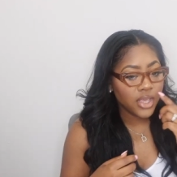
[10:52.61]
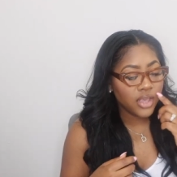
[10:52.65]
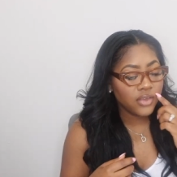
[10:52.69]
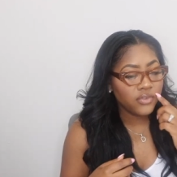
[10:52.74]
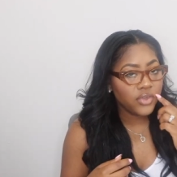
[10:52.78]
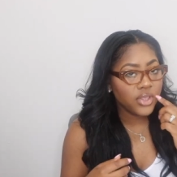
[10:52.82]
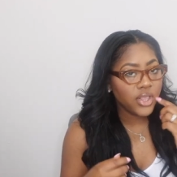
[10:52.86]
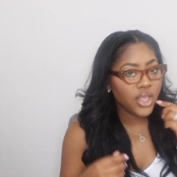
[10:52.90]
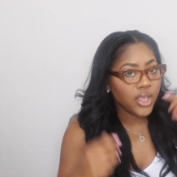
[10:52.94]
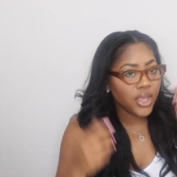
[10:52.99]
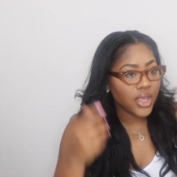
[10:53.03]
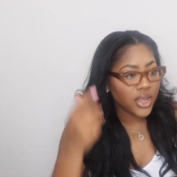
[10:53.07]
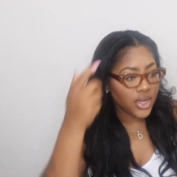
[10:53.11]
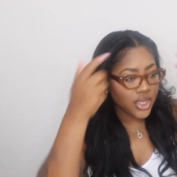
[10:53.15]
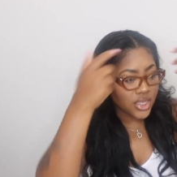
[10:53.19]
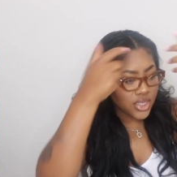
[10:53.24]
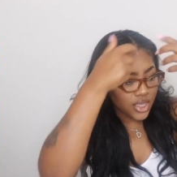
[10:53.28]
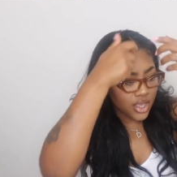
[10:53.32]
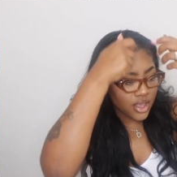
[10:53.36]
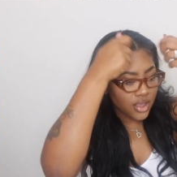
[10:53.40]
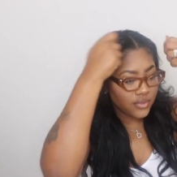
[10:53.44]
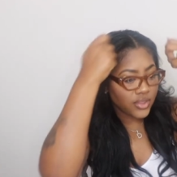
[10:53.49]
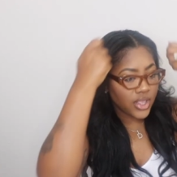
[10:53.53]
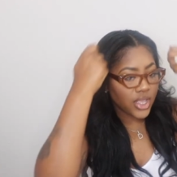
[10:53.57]
I feel like I need
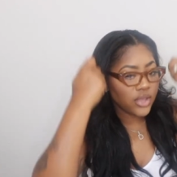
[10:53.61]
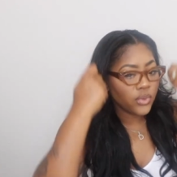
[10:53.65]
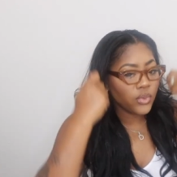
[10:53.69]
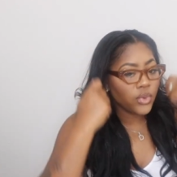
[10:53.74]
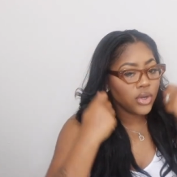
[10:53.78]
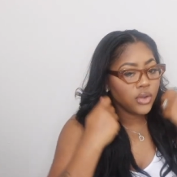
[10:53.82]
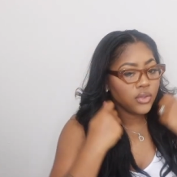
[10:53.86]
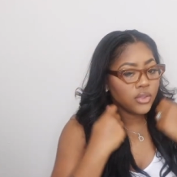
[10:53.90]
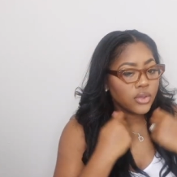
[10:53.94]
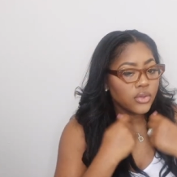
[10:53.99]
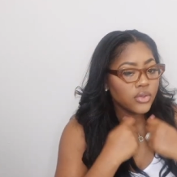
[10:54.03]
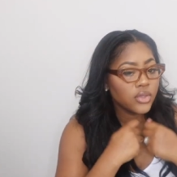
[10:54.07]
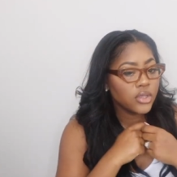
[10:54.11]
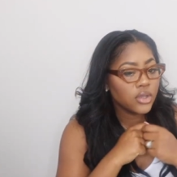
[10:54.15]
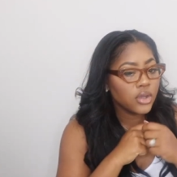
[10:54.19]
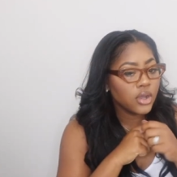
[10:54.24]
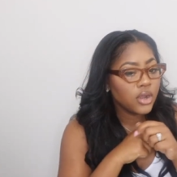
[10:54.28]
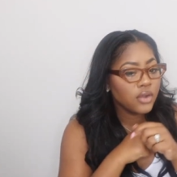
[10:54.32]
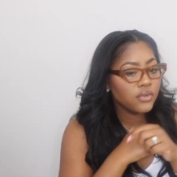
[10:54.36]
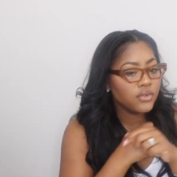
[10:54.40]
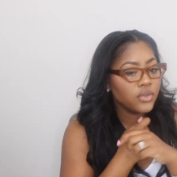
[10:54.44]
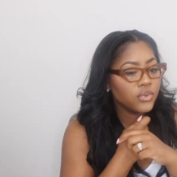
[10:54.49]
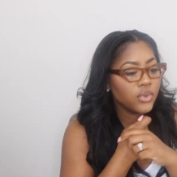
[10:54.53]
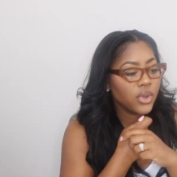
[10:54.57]
to have like one of those
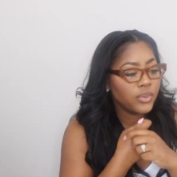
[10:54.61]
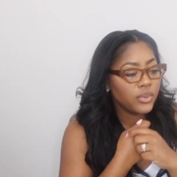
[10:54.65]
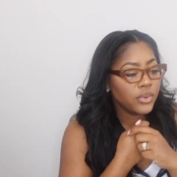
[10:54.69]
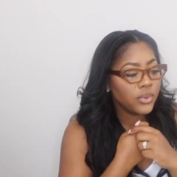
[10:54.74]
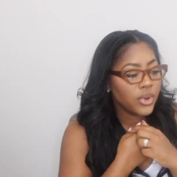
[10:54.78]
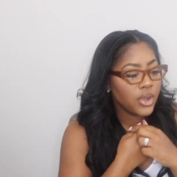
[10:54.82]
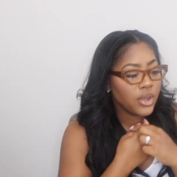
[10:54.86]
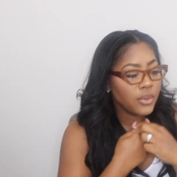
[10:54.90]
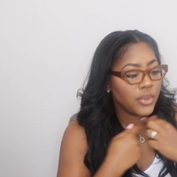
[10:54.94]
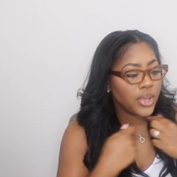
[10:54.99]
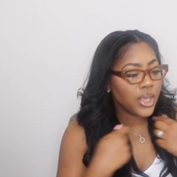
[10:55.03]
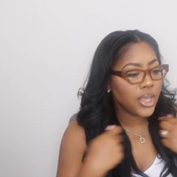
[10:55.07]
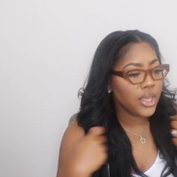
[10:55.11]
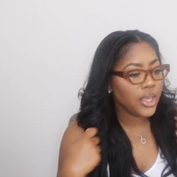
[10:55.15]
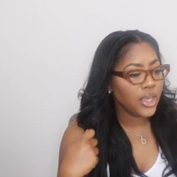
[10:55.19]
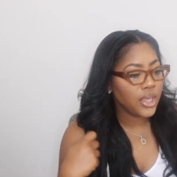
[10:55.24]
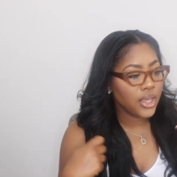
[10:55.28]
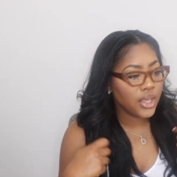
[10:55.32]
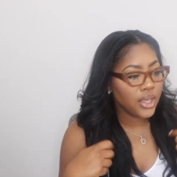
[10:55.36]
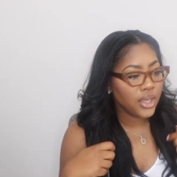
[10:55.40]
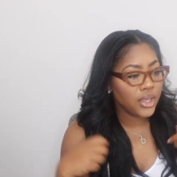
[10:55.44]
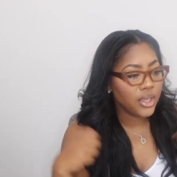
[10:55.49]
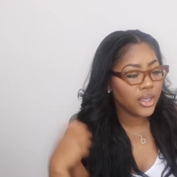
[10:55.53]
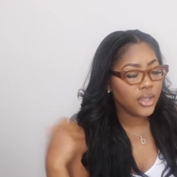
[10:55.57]
harps wrapped around my
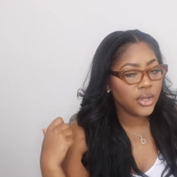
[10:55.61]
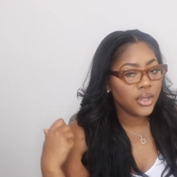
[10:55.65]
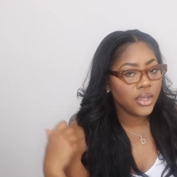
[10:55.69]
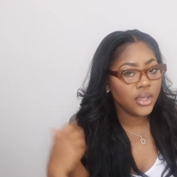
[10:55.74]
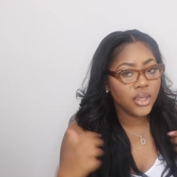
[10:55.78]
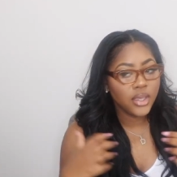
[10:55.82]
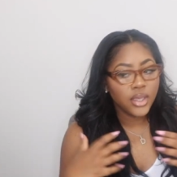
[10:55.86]
head.